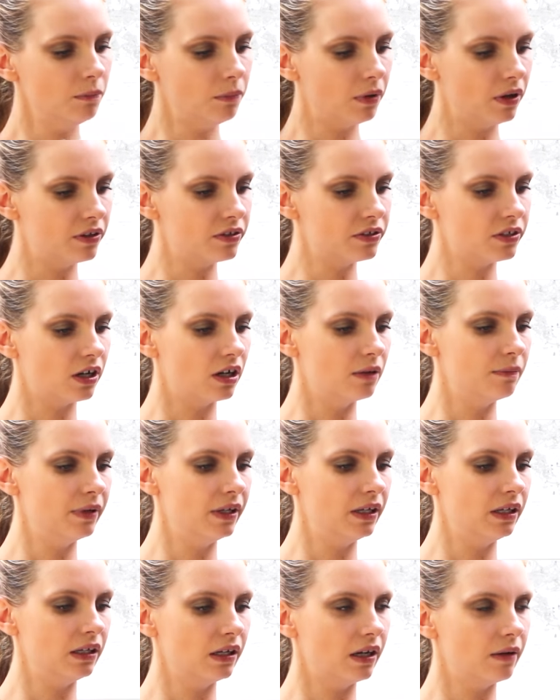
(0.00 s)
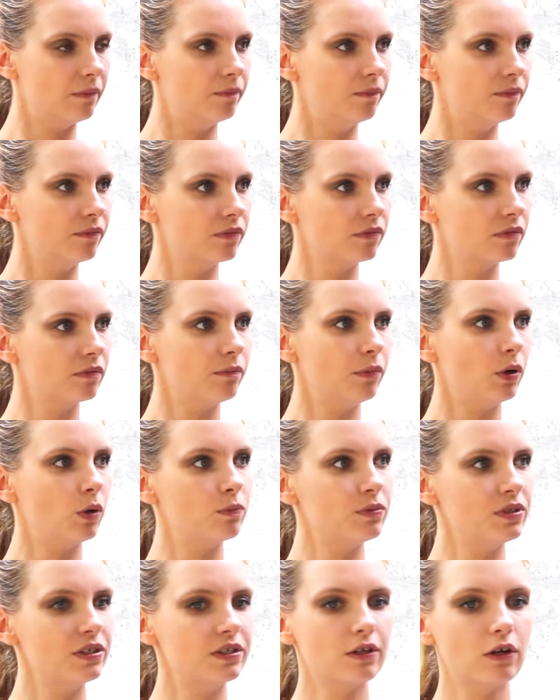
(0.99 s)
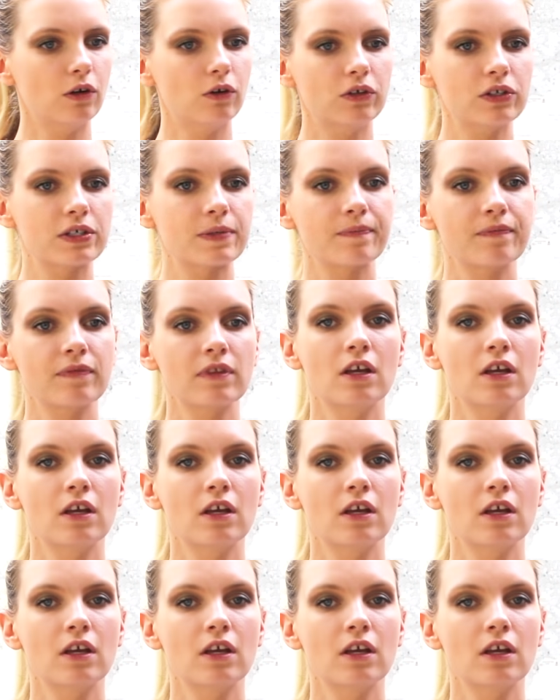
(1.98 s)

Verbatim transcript: by the time he um, pops his clogs.